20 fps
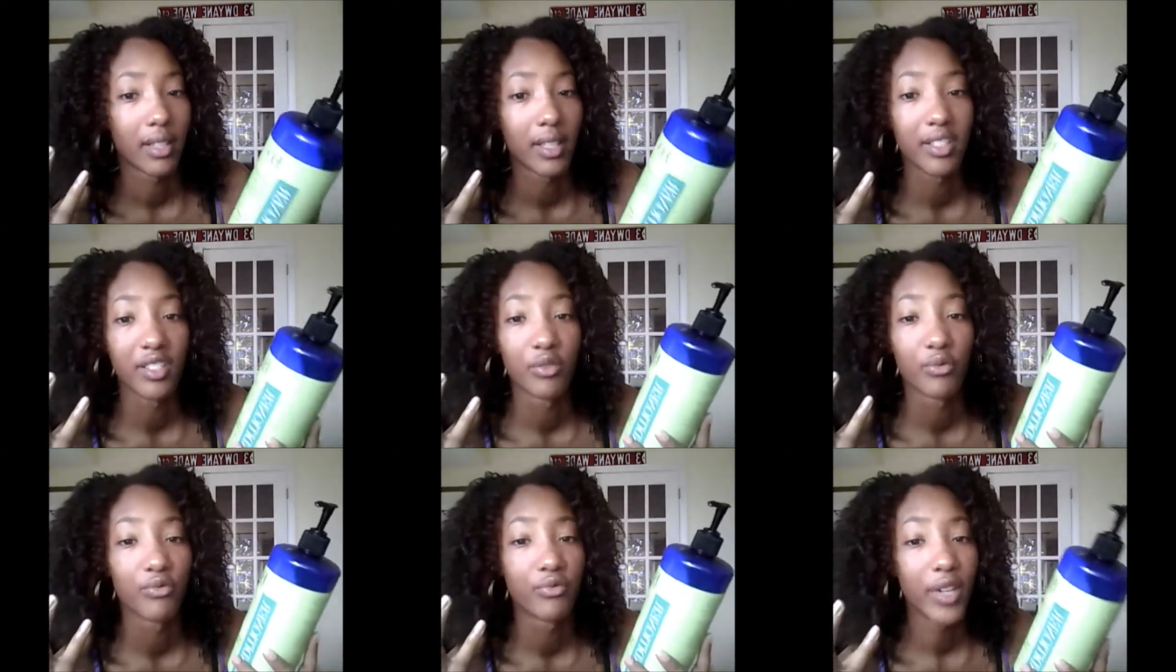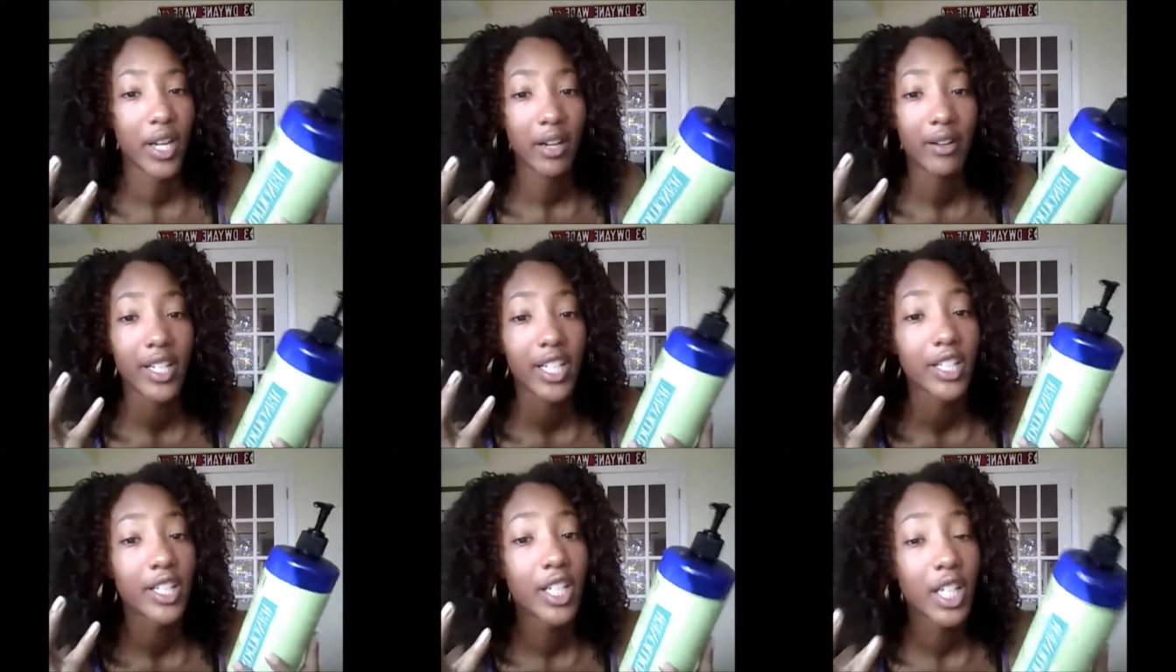it's
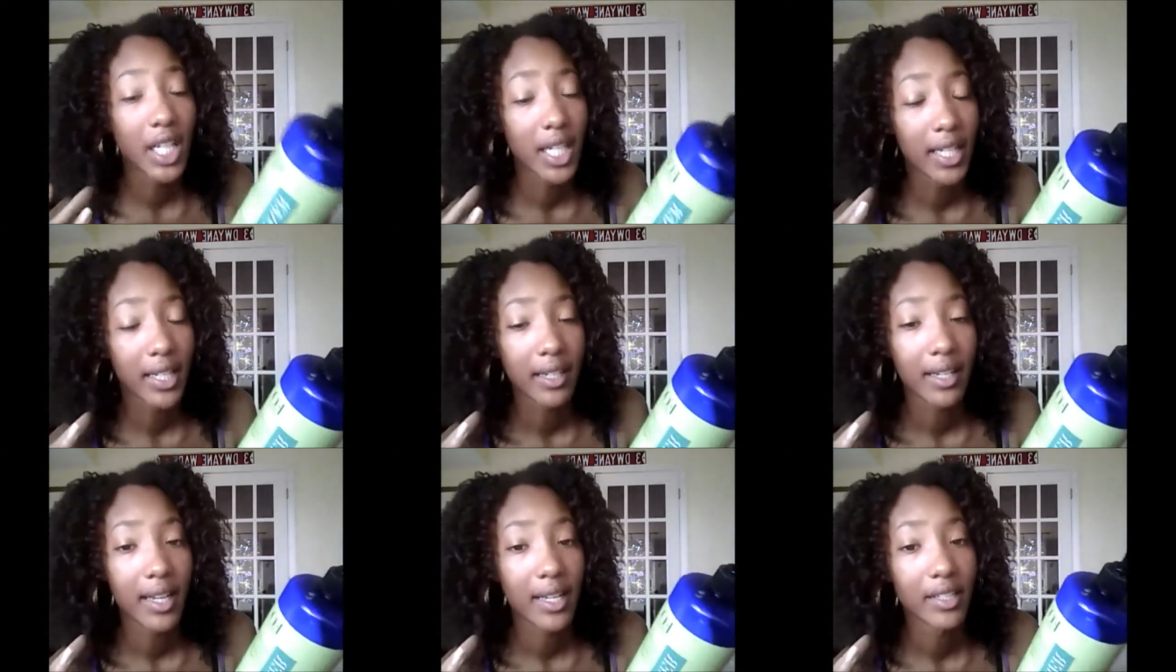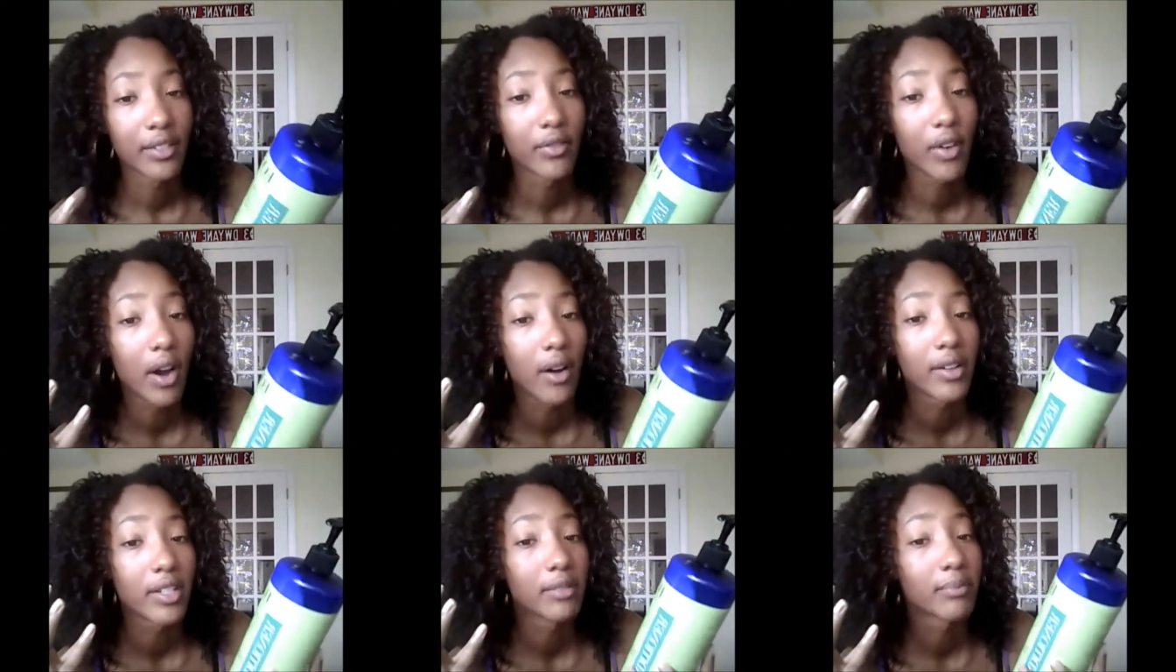very good as
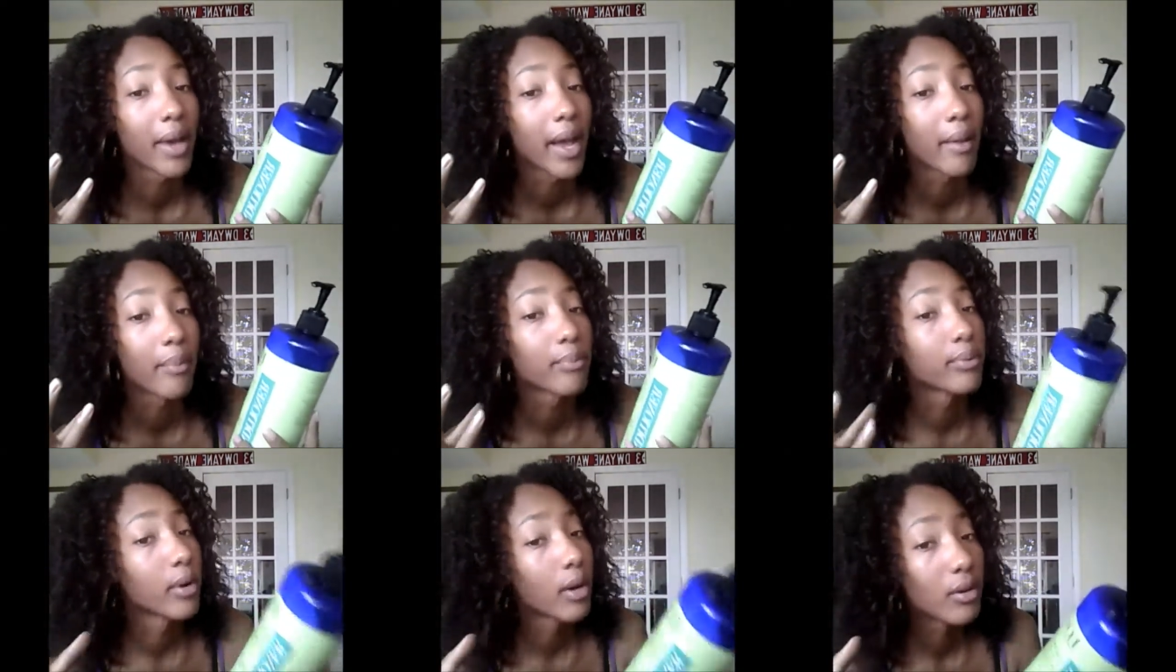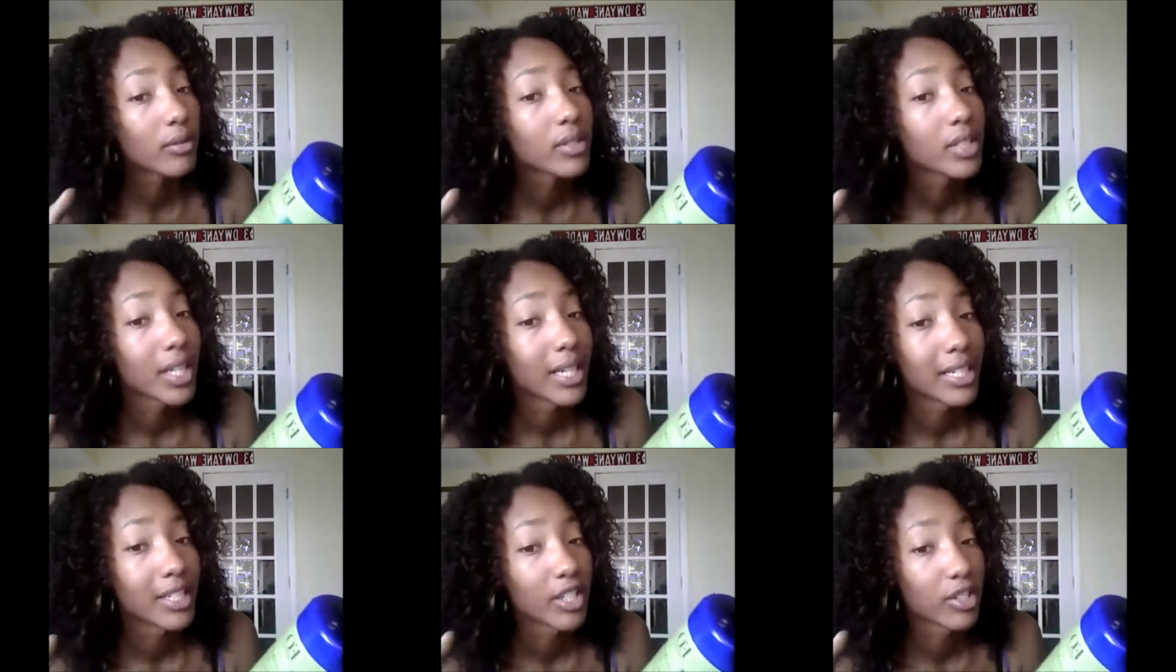far as my
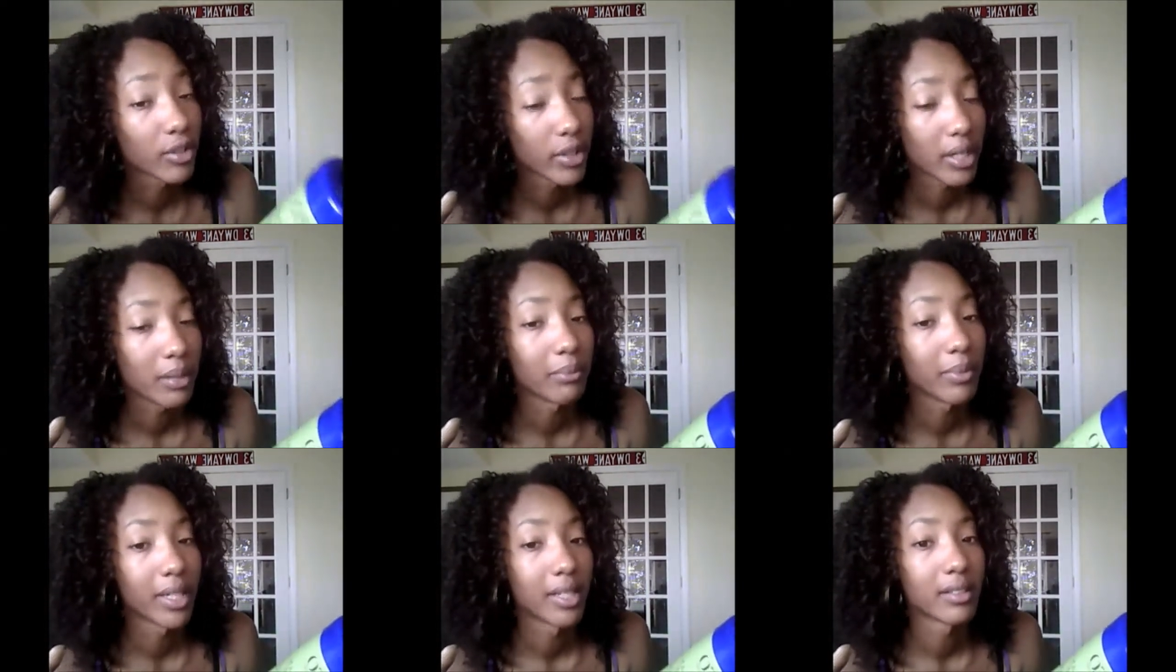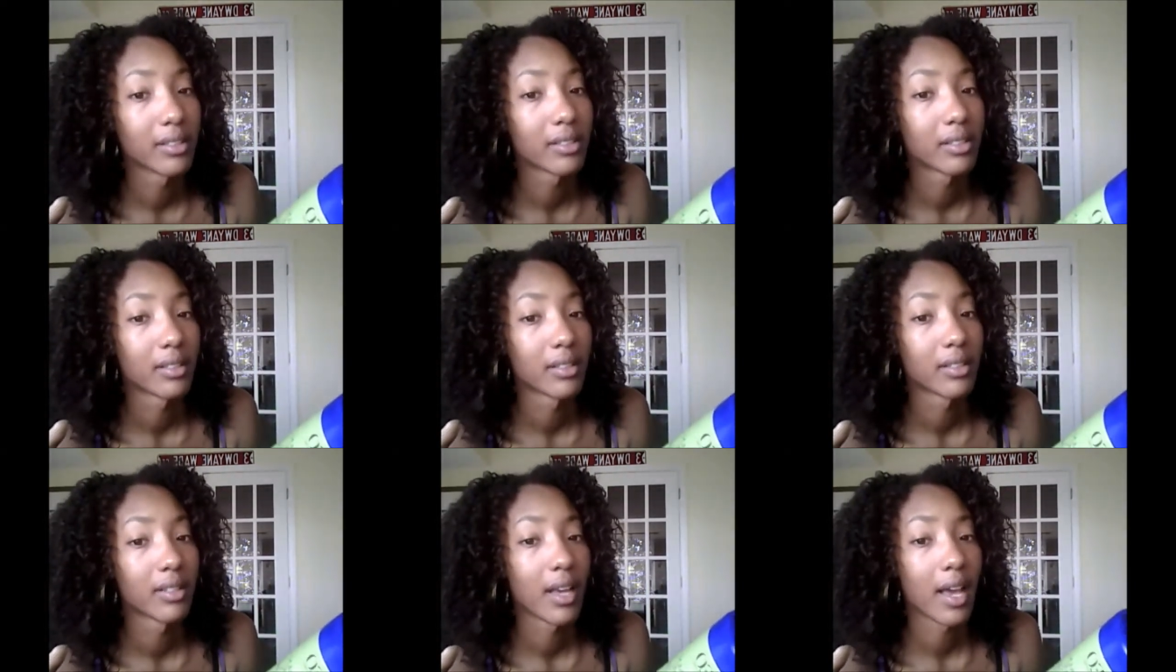protein
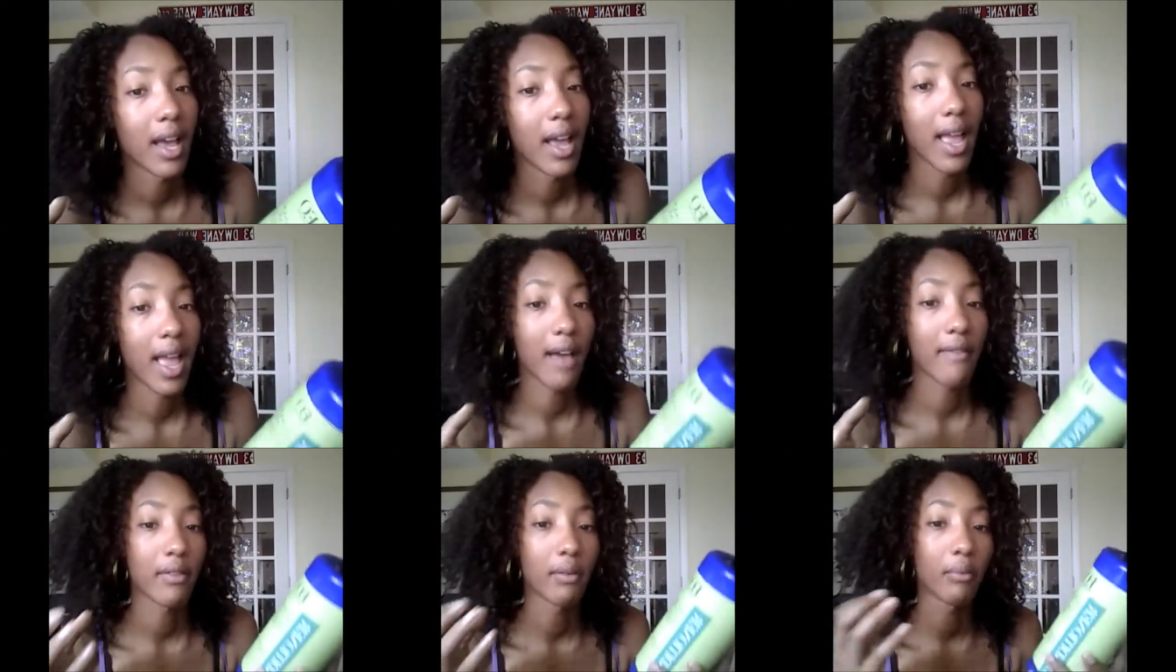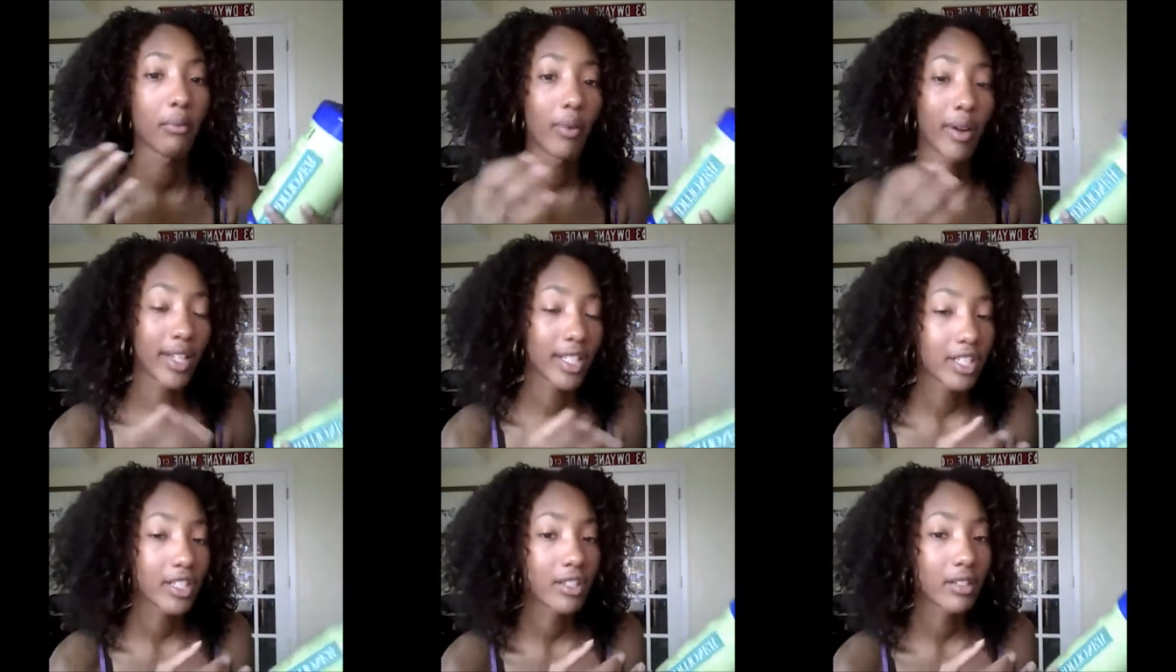treatment. I have a
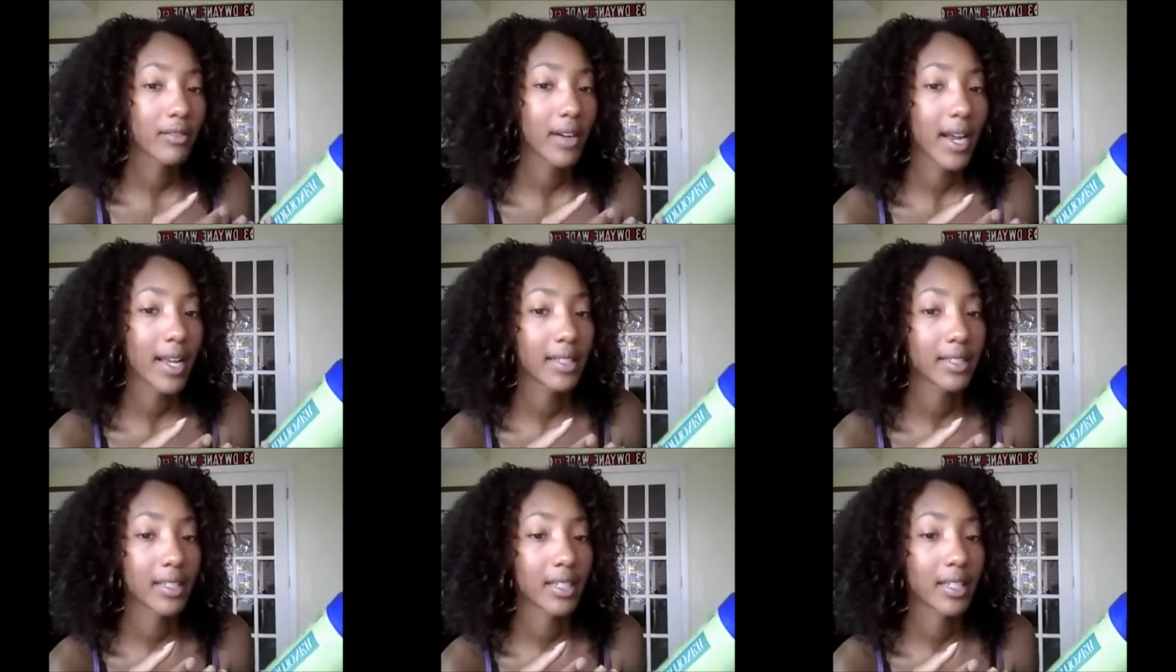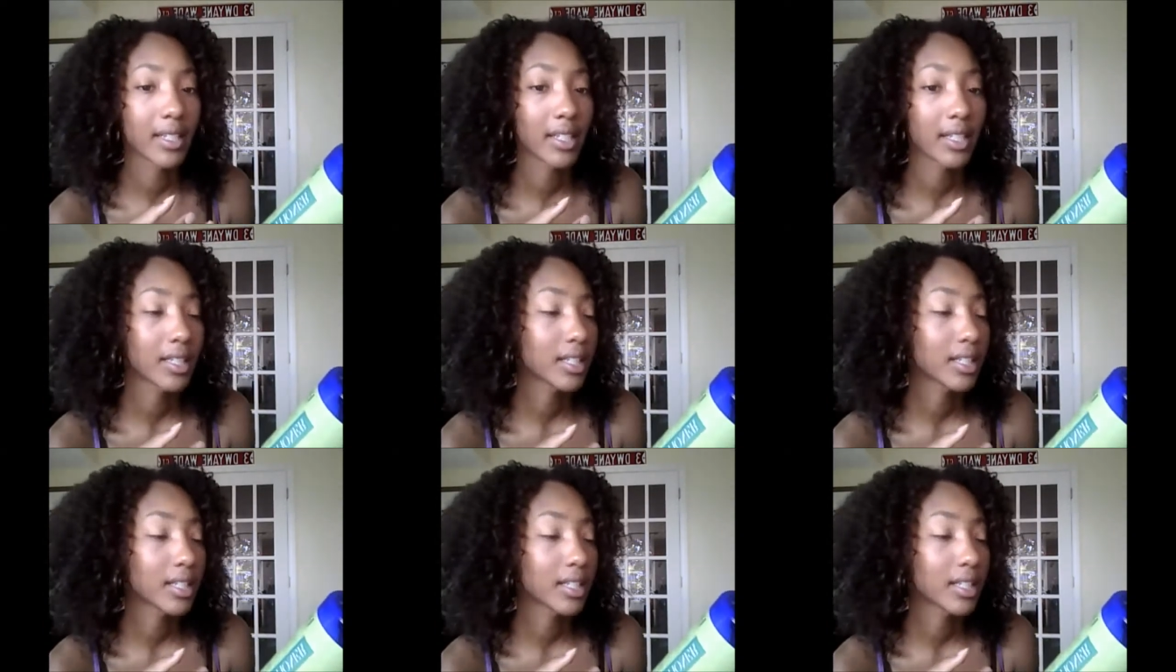moisturizing